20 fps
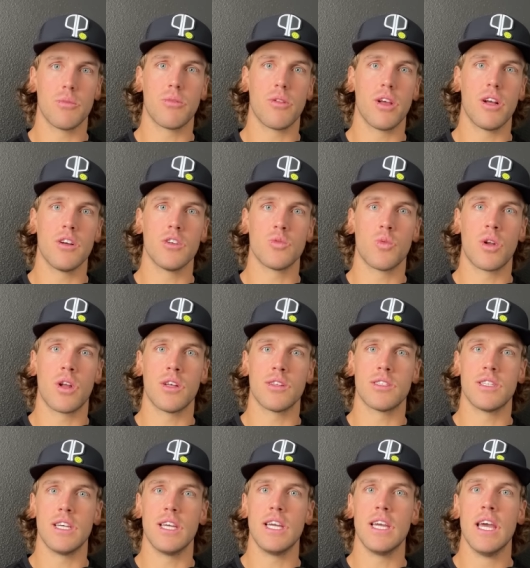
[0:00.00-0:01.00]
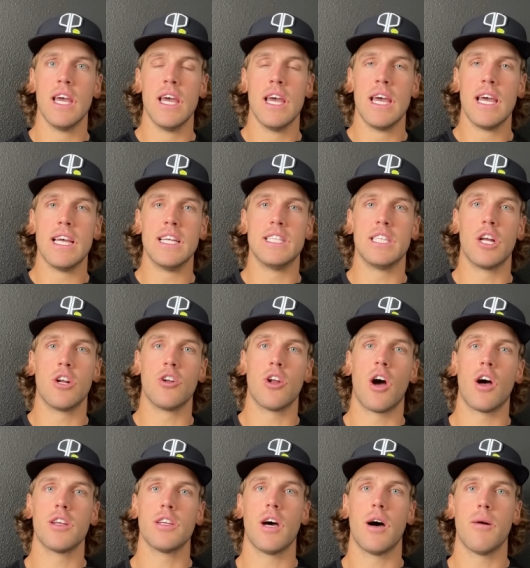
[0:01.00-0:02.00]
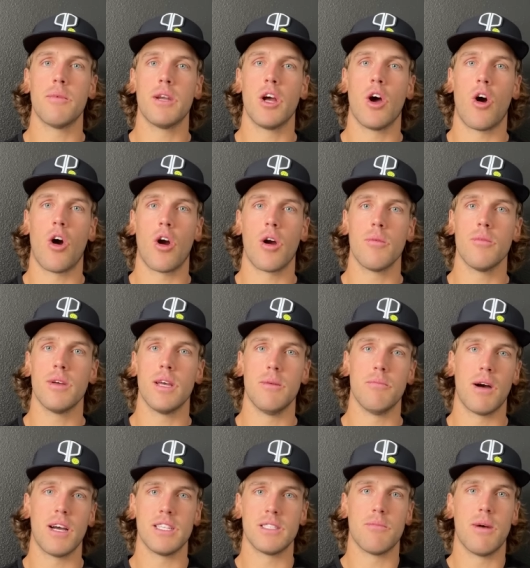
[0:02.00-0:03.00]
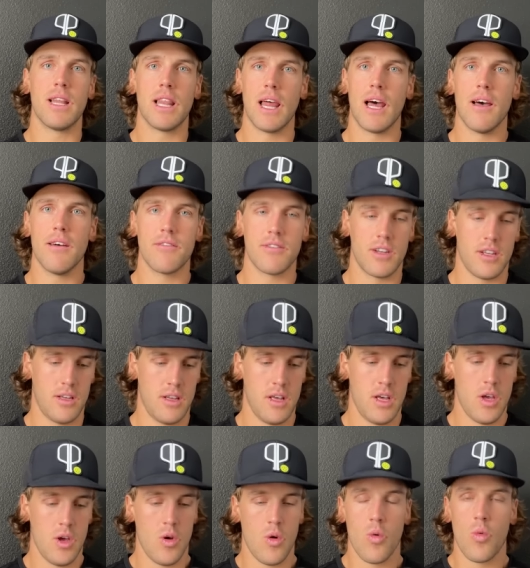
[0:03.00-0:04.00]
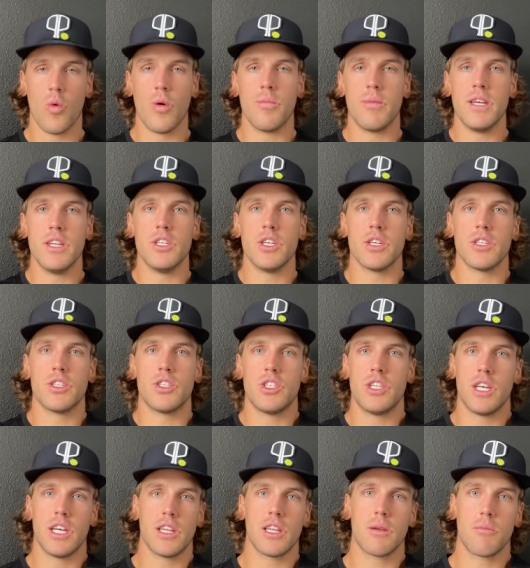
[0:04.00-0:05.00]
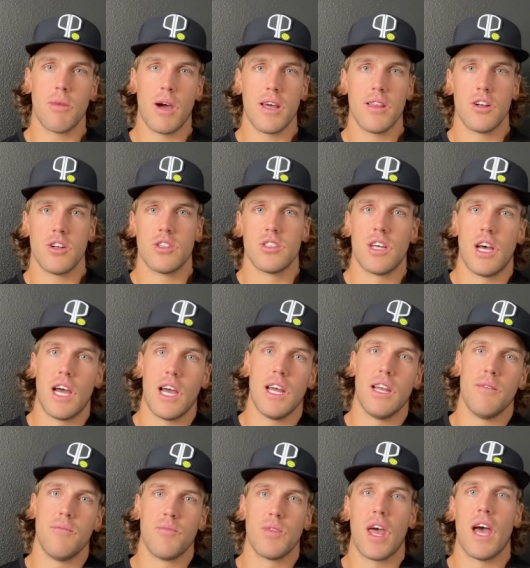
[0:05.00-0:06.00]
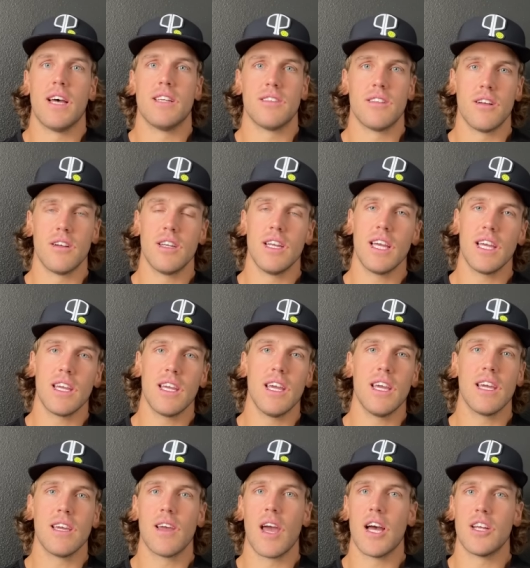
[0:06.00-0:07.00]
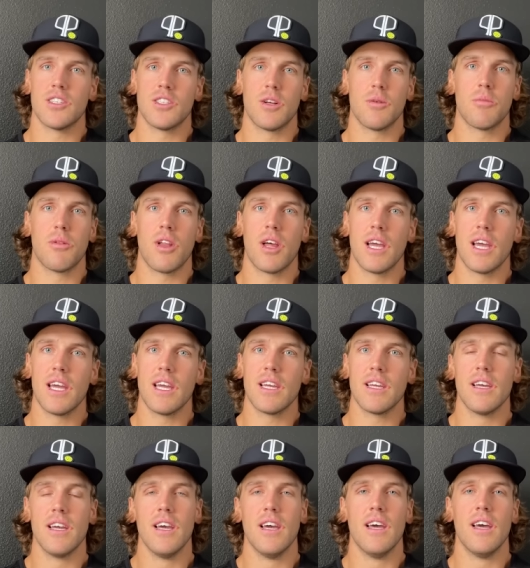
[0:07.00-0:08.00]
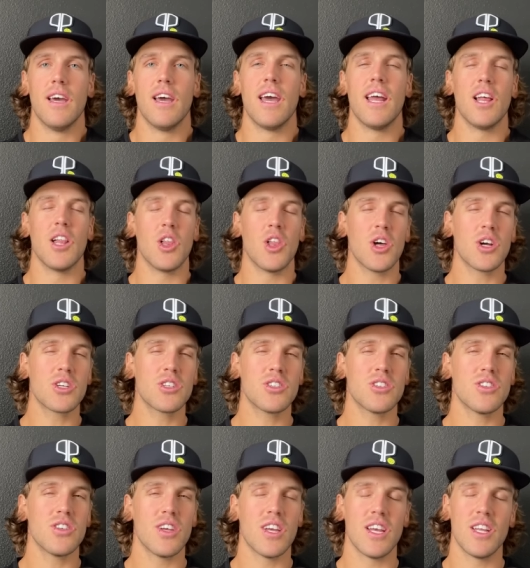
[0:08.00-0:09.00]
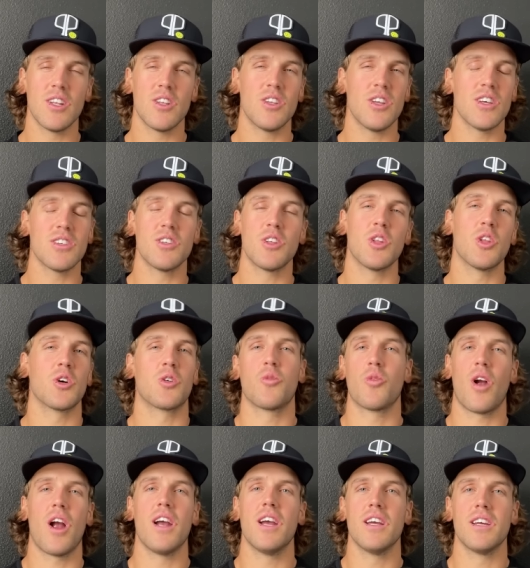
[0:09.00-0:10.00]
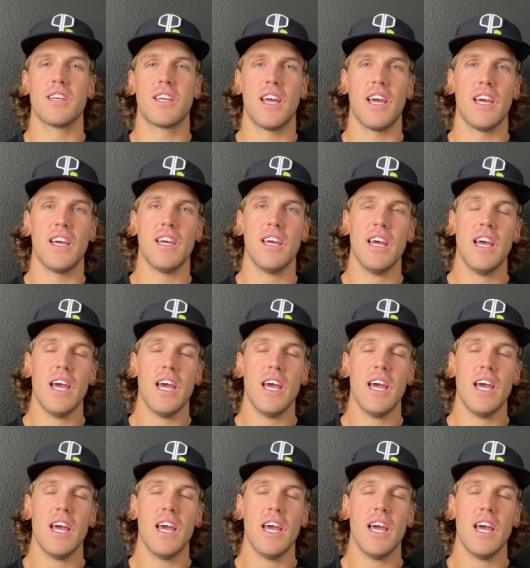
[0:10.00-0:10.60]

players, what I'll see is their non dominant arm, and mine's my left, will be just chilling by their side as they're dinking, as they're playing. And it looks, it doesn't look right, okay?